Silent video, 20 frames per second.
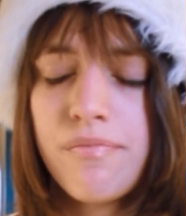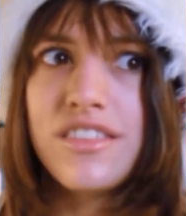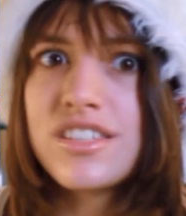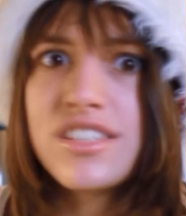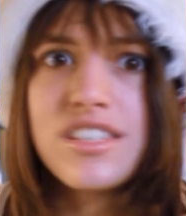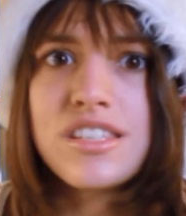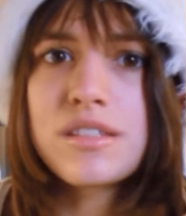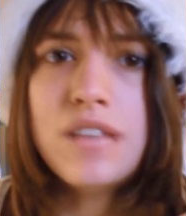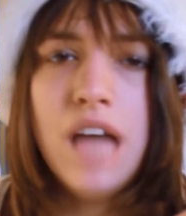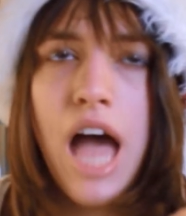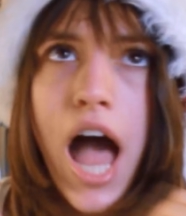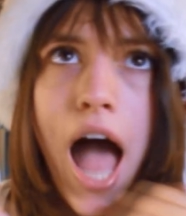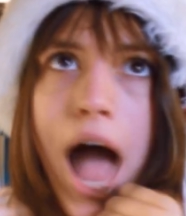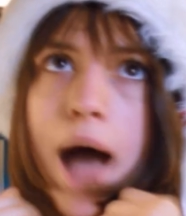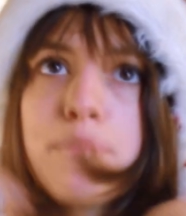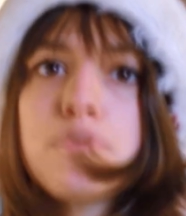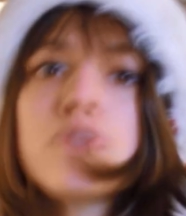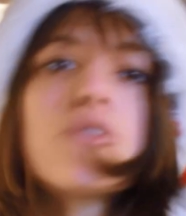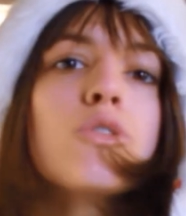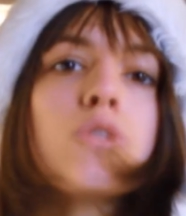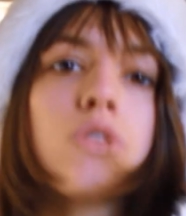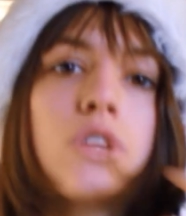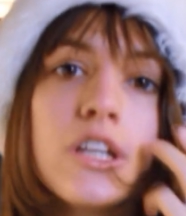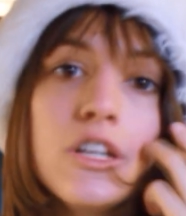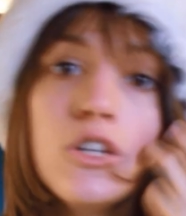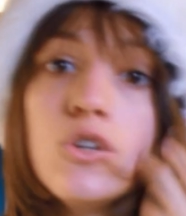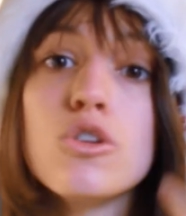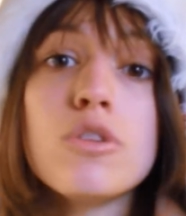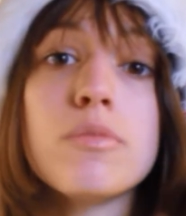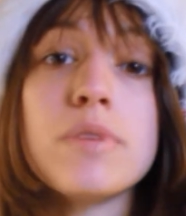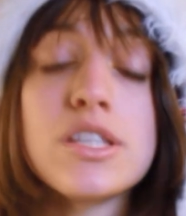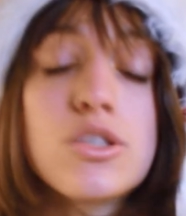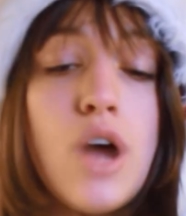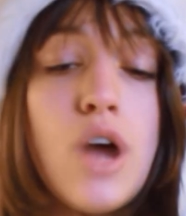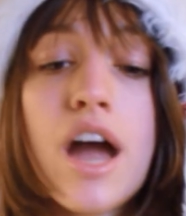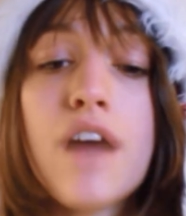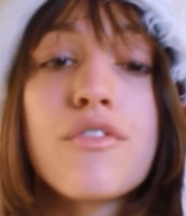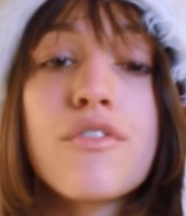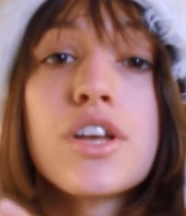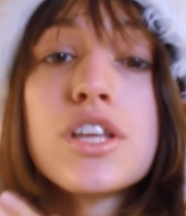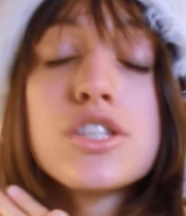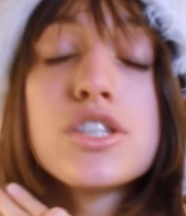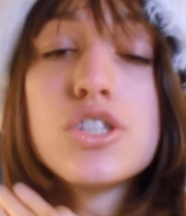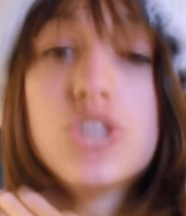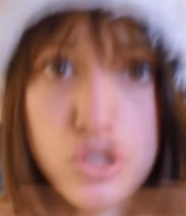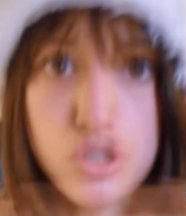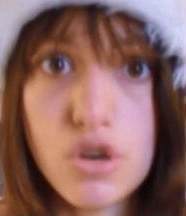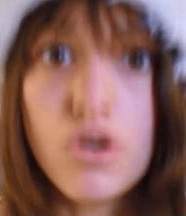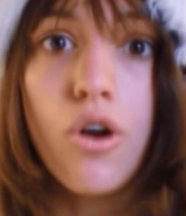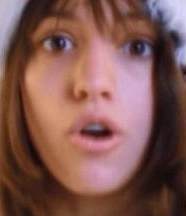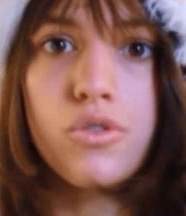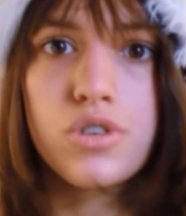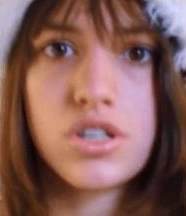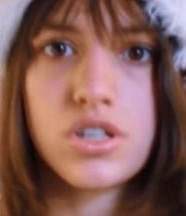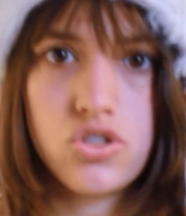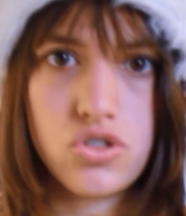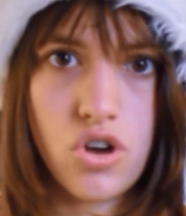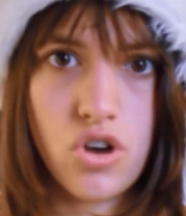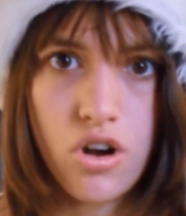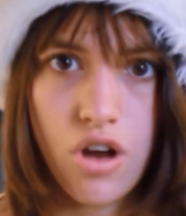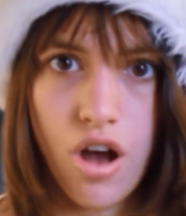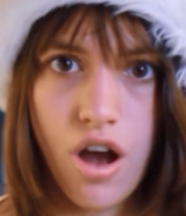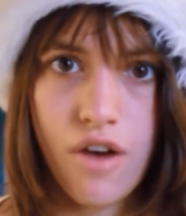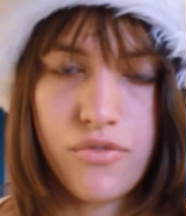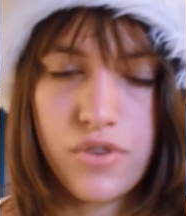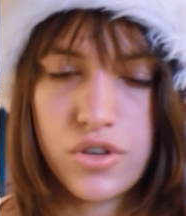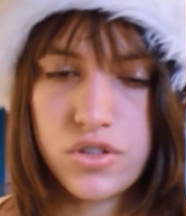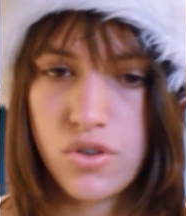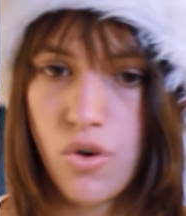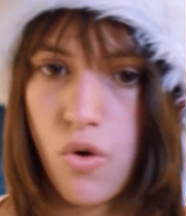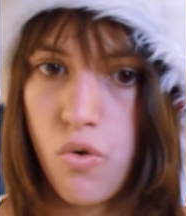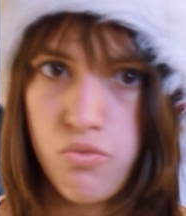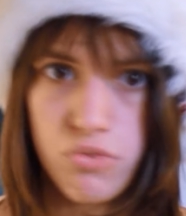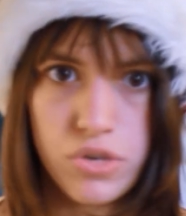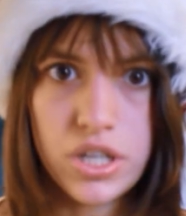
This is absolutely new to me, so I have 0 to start off with, so